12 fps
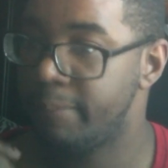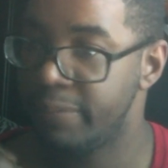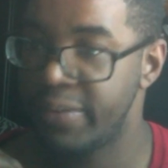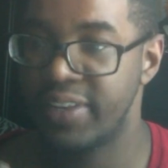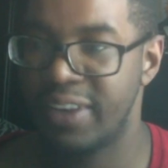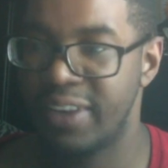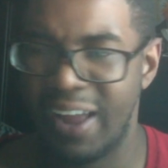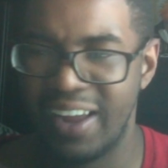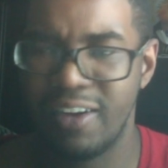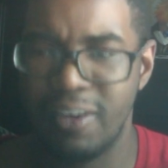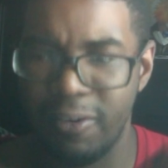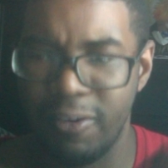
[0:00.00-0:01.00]
this in like
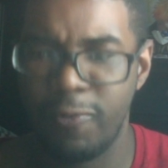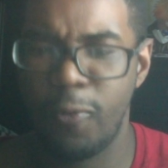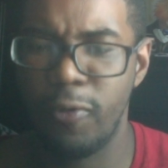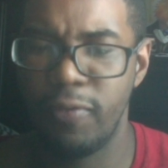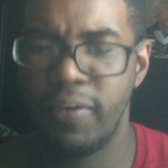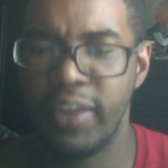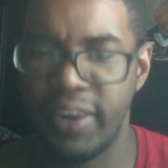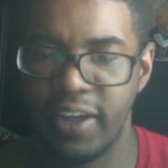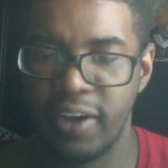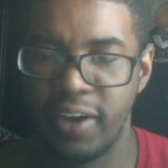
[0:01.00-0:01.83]
a full video.